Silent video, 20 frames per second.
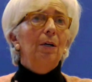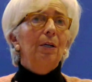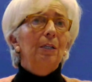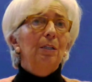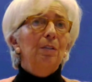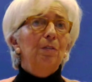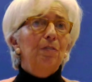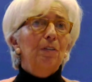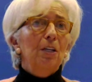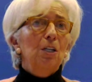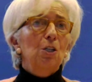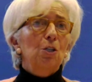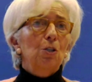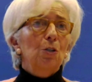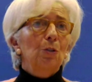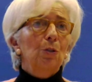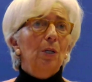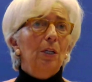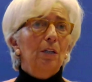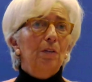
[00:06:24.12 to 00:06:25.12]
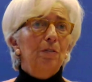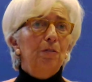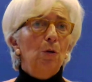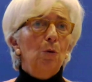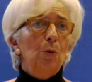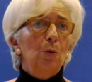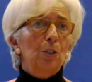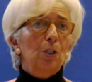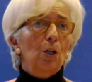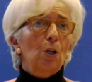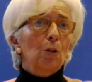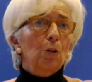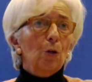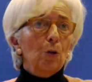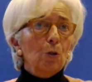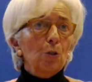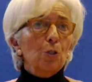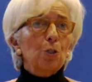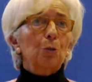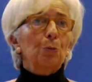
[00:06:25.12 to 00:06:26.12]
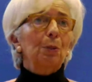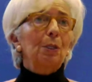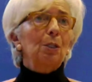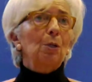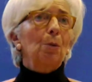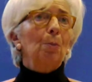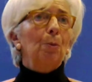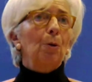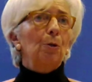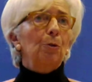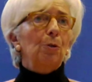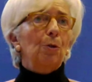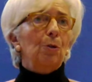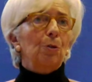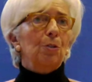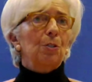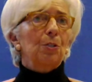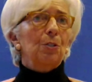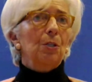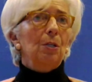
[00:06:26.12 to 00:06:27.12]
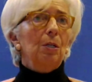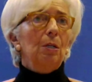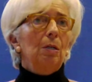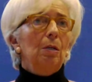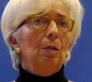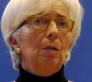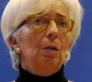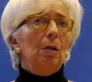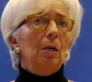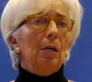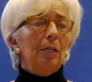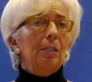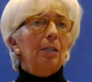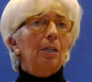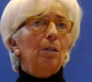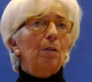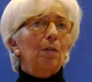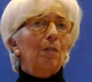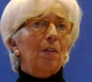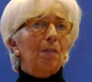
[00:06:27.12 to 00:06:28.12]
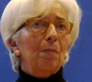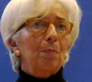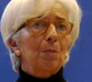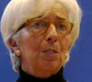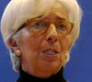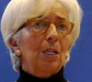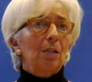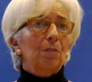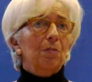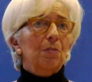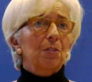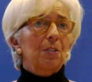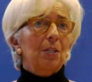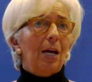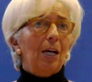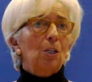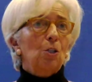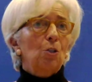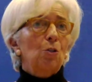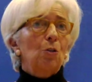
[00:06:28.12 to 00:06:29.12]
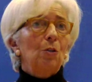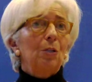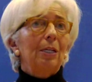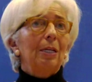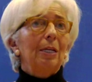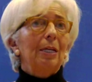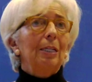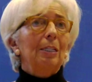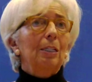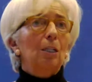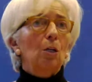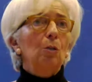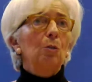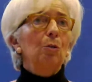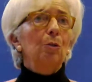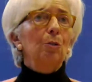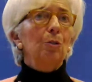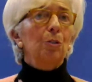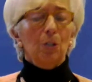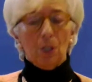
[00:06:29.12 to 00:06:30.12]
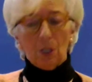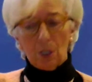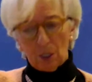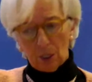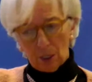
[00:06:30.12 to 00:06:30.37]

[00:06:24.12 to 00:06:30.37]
inflation going forward. Those three components in and of themselves actually include